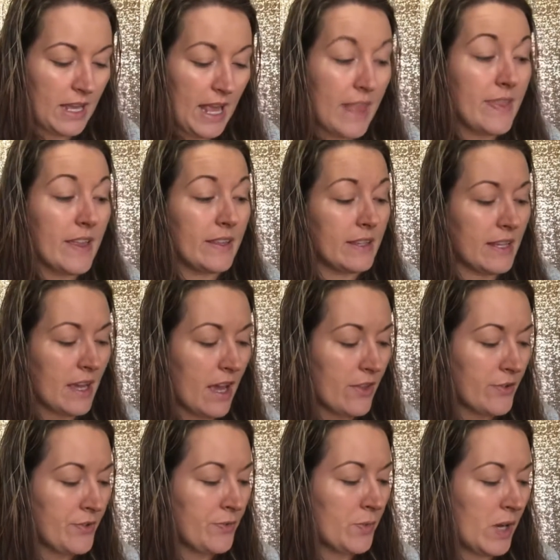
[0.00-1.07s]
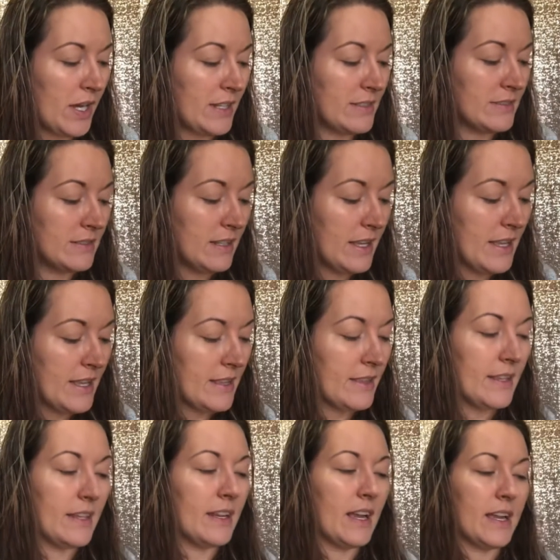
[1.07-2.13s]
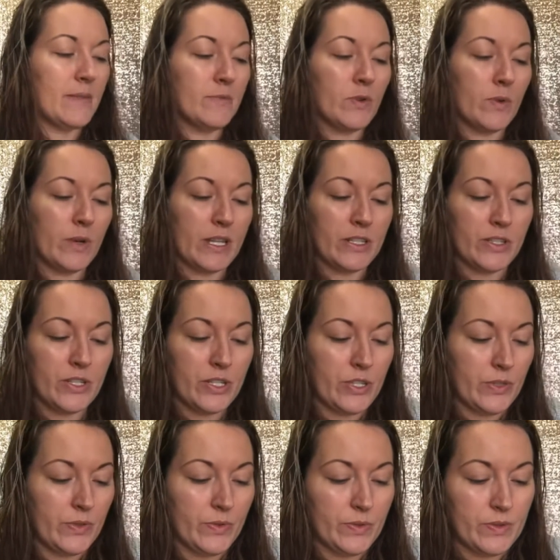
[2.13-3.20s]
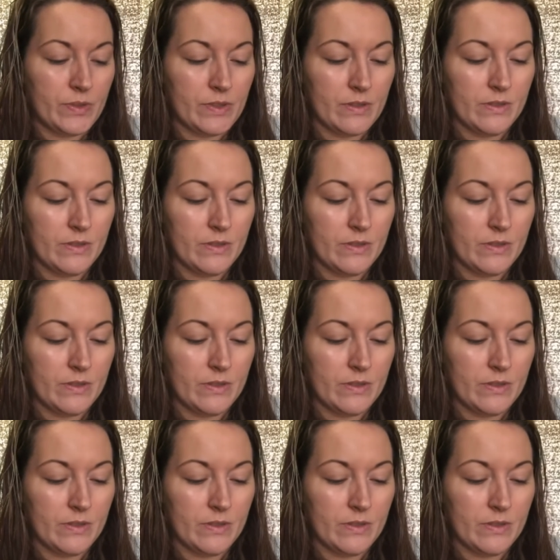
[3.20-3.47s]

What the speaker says: And then the other one that I'm going to use